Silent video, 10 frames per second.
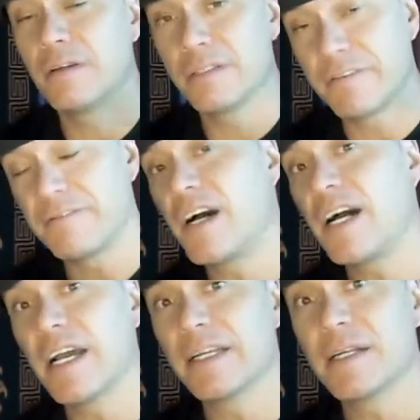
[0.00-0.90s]

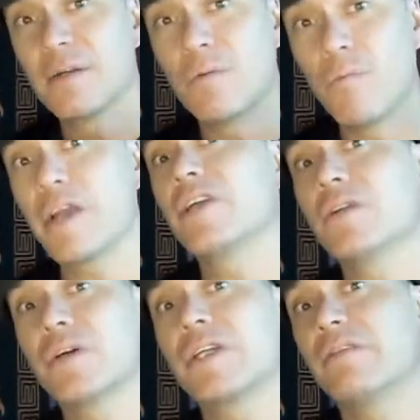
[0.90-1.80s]
define what you're
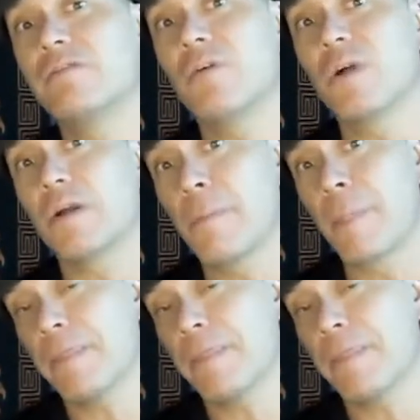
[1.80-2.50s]
looking for.